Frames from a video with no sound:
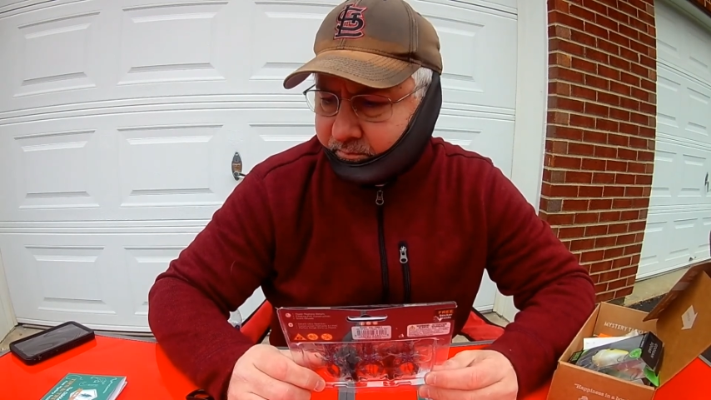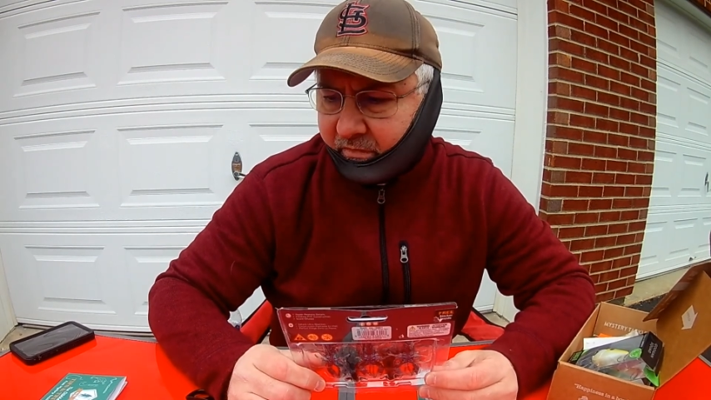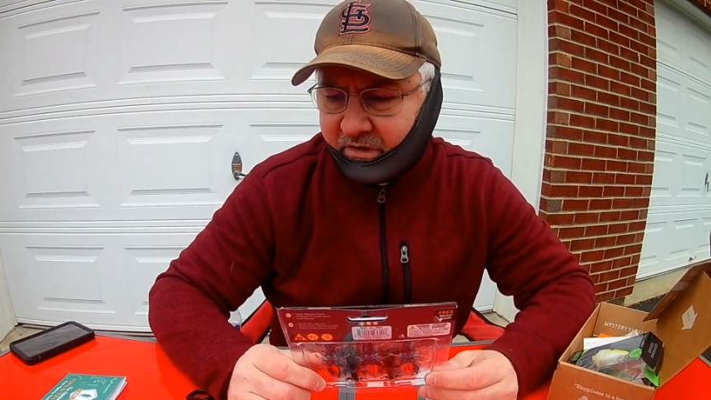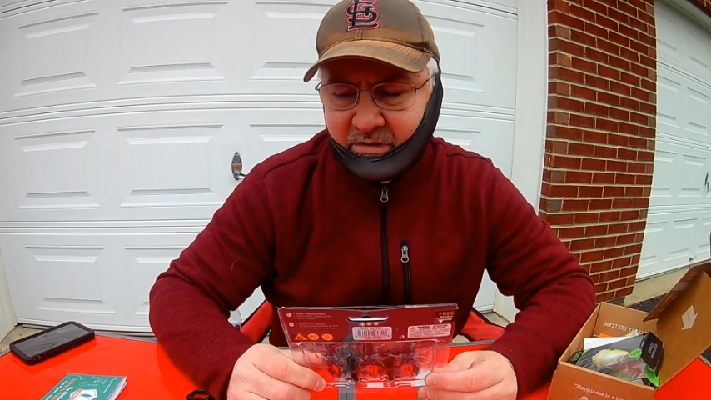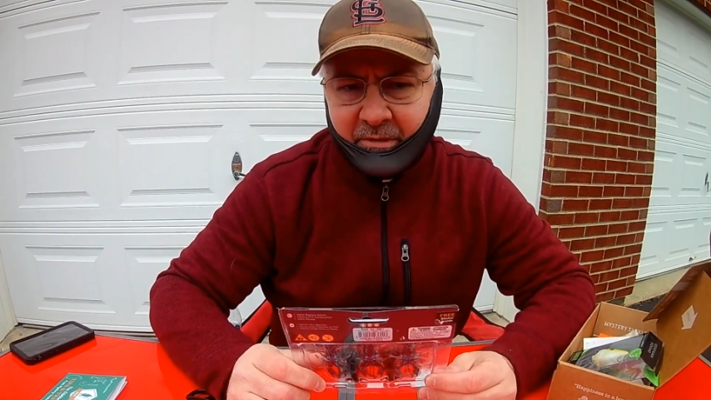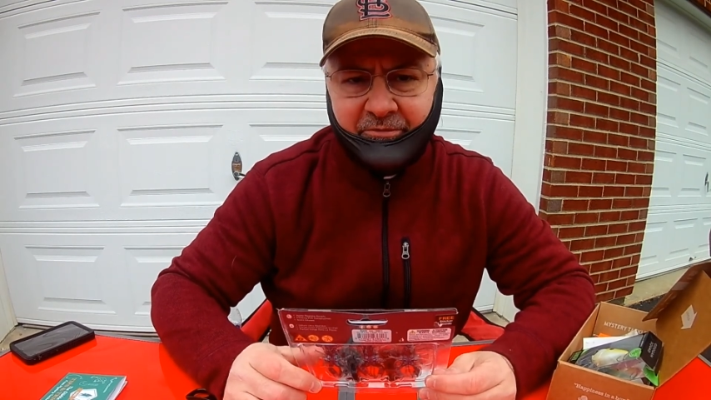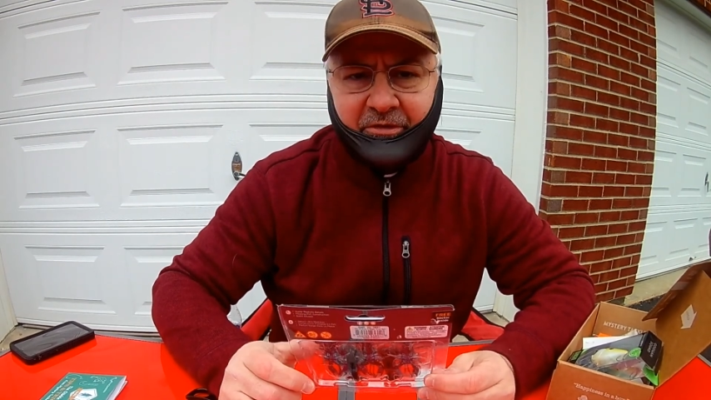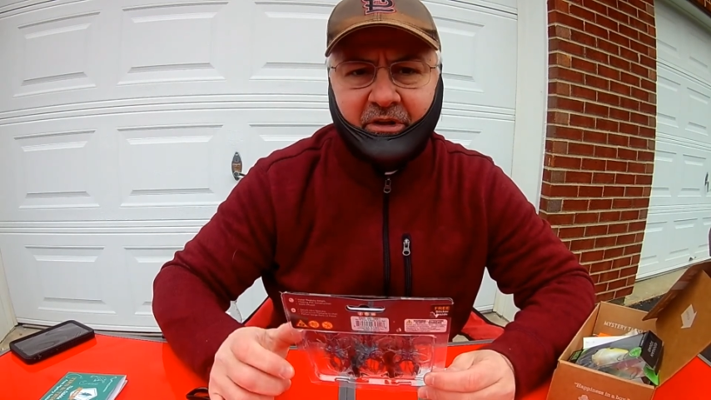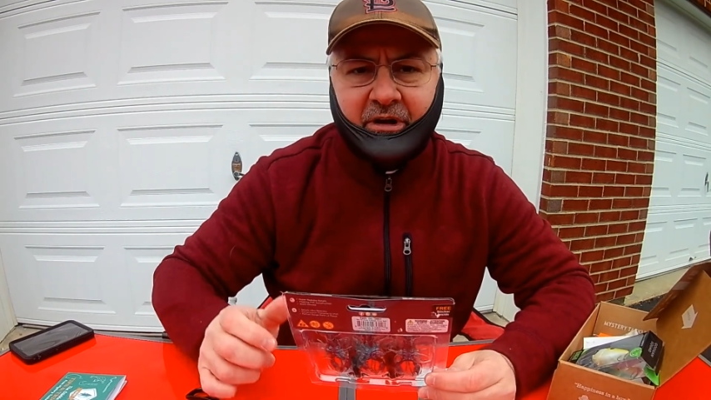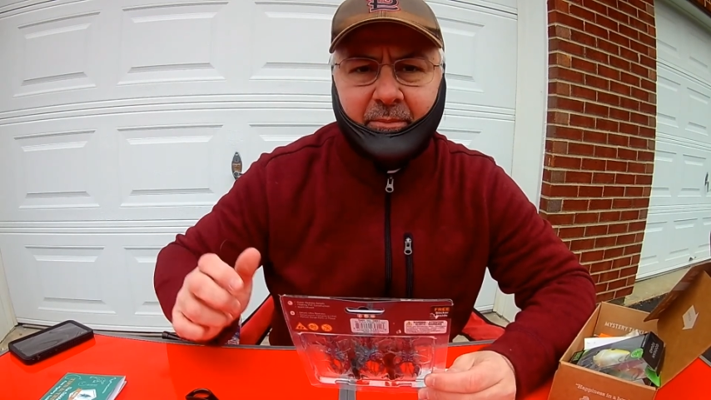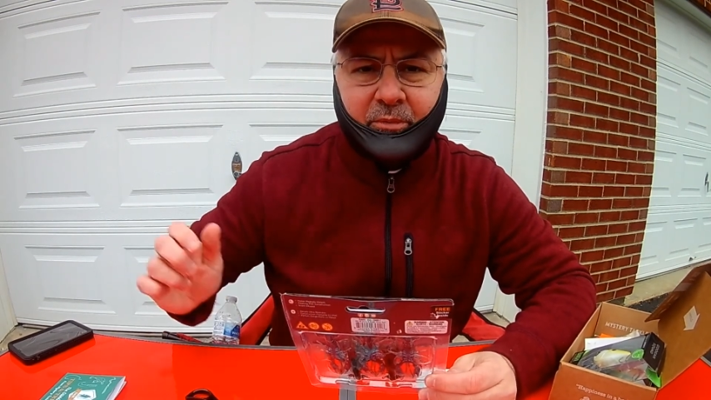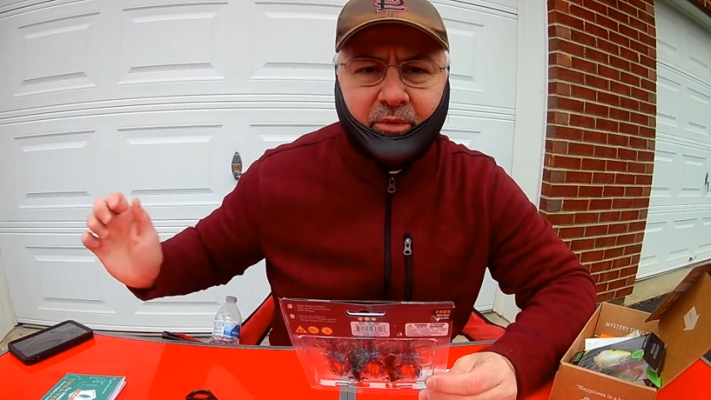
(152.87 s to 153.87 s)
so I'm going to fill it
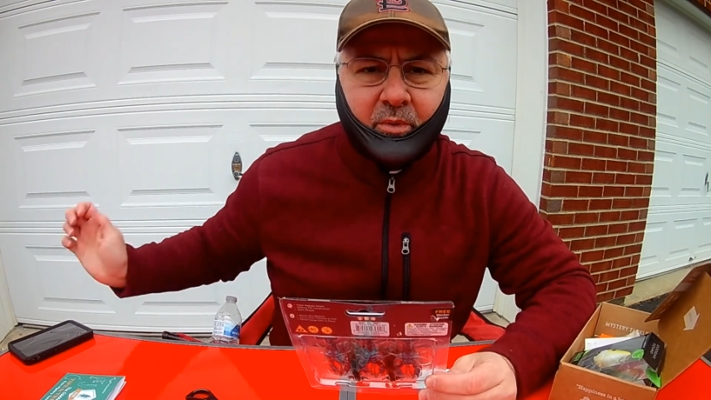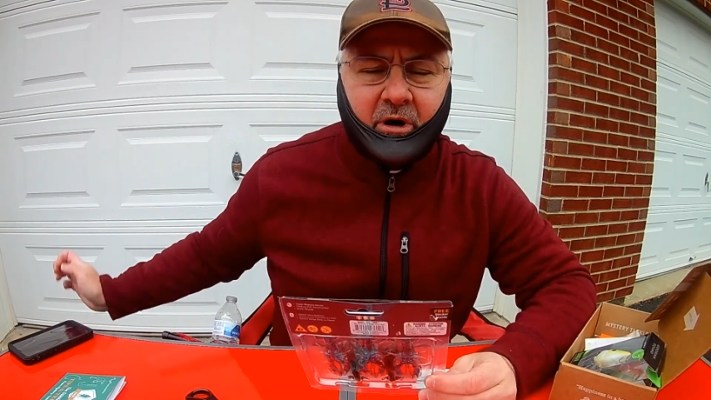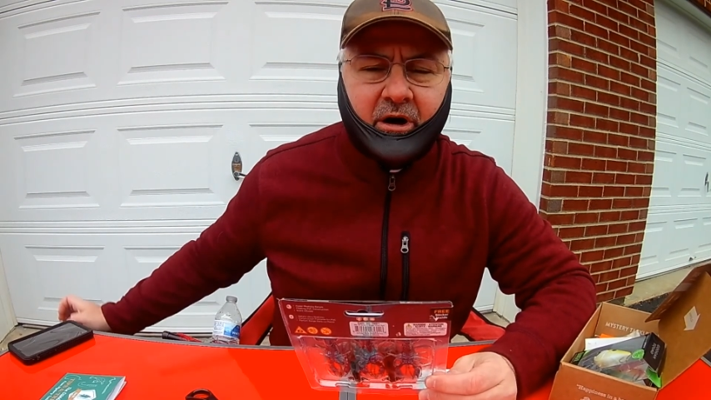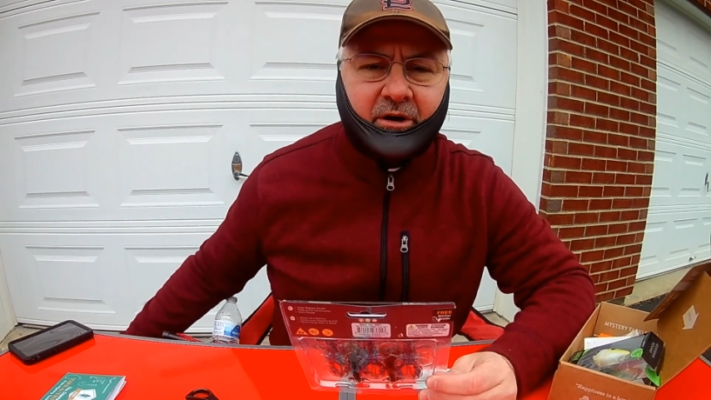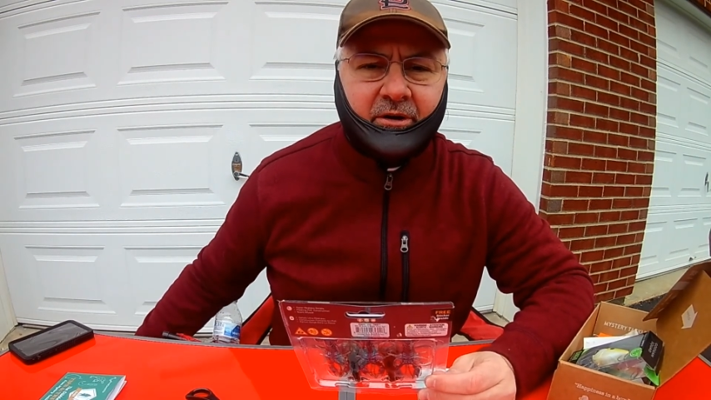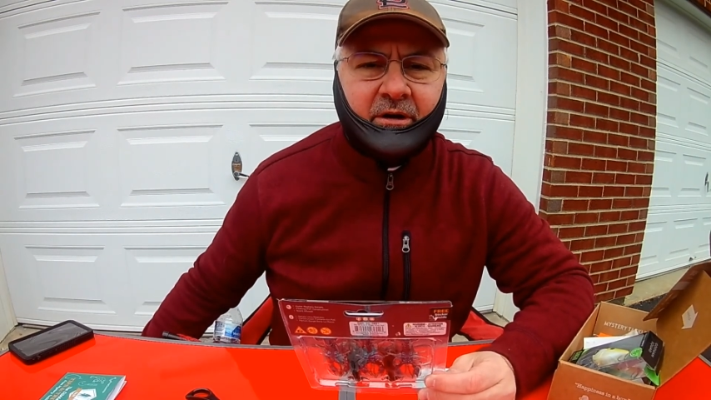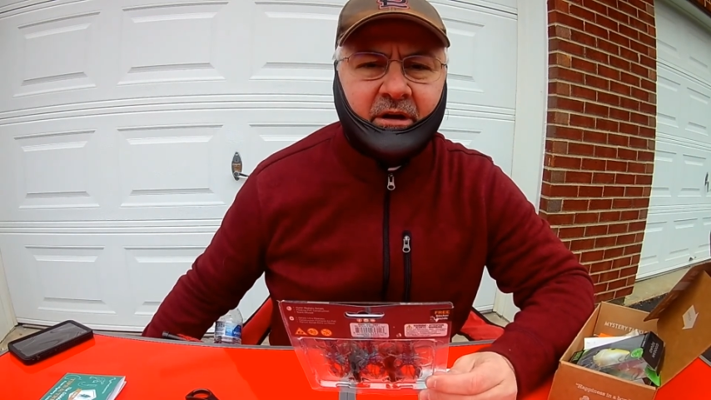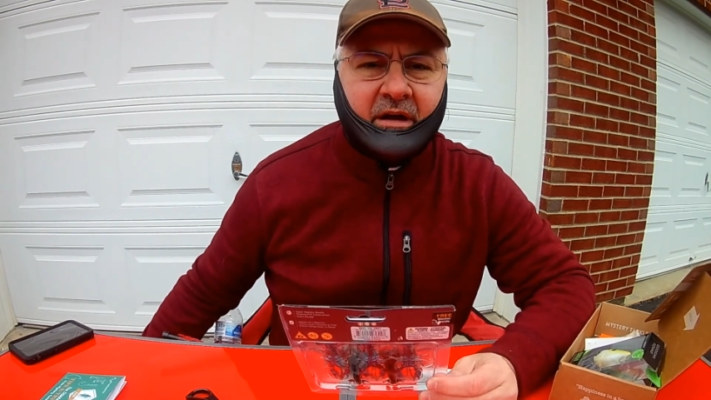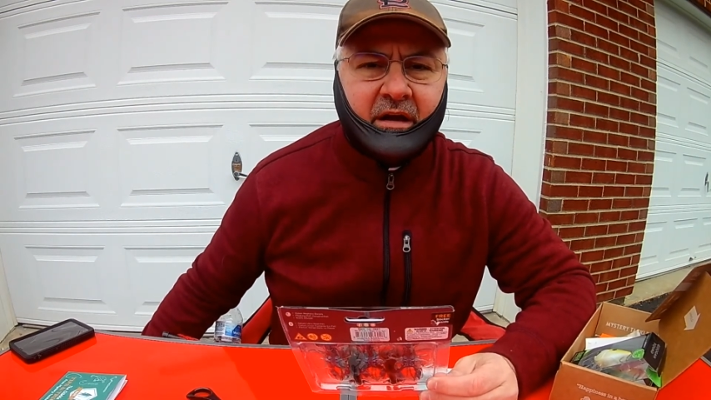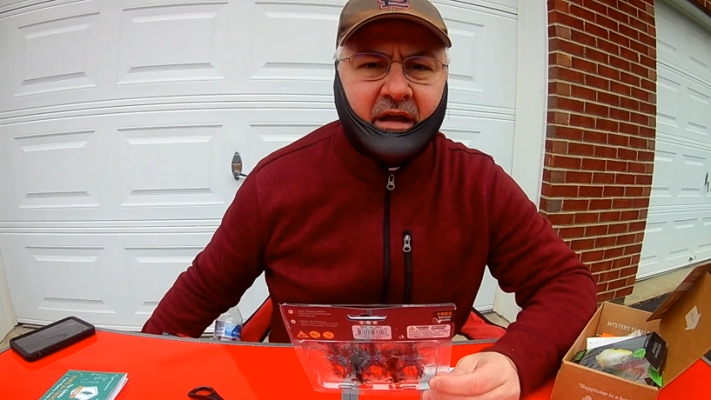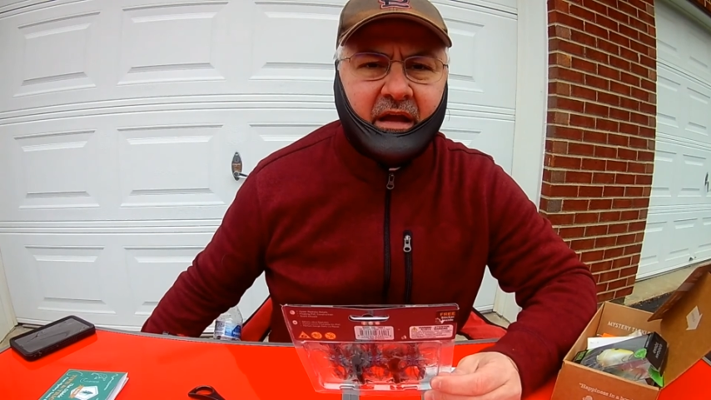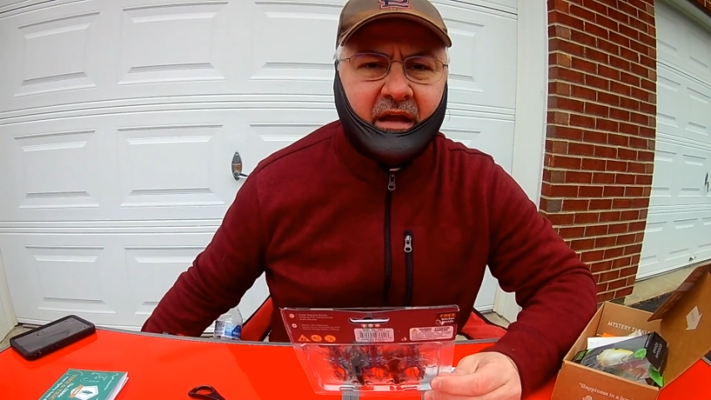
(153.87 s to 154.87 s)
up with water
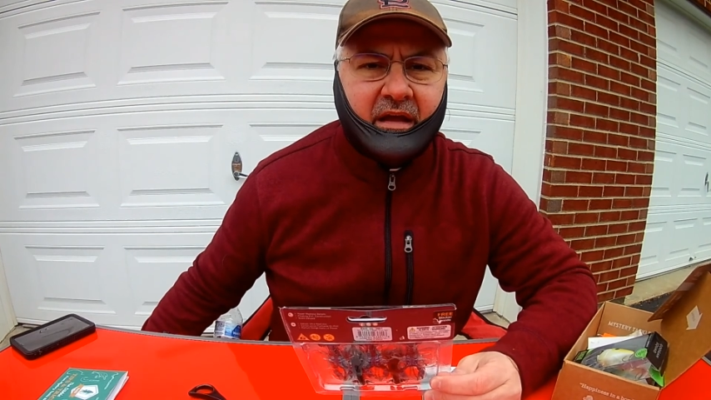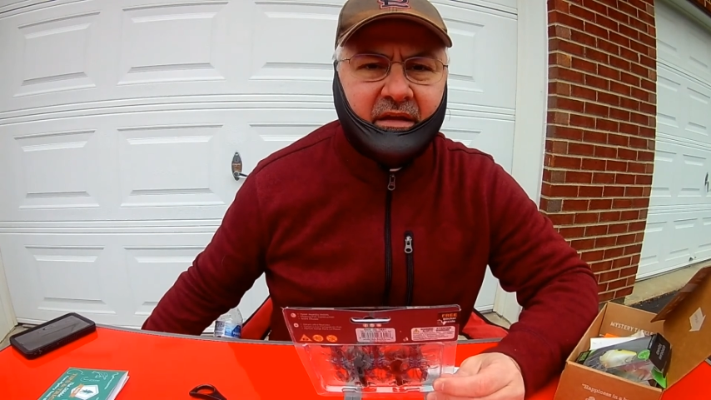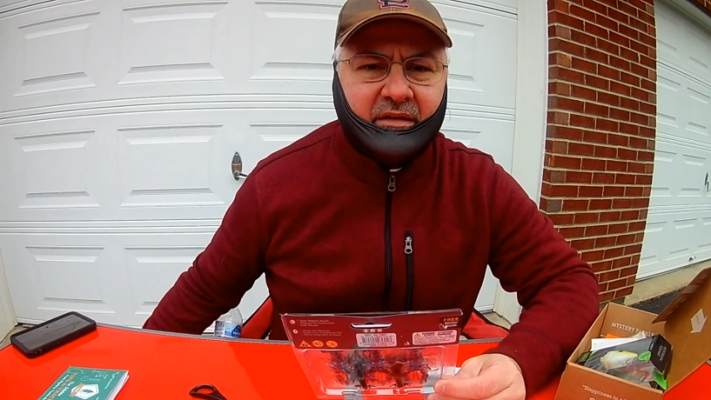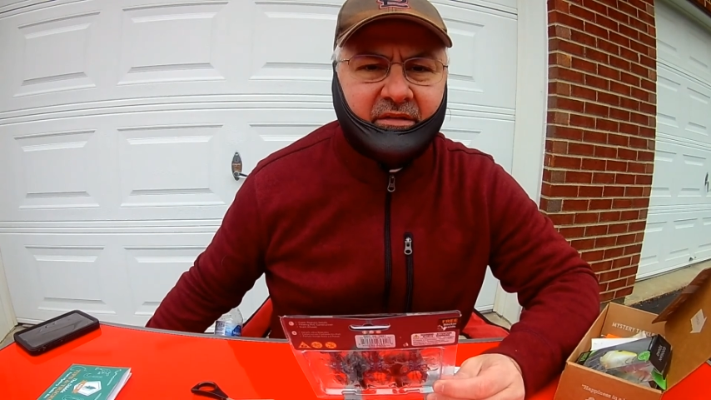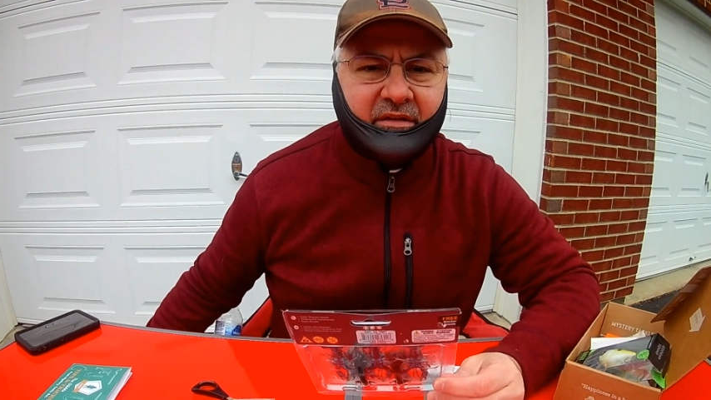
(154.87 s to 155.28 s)
and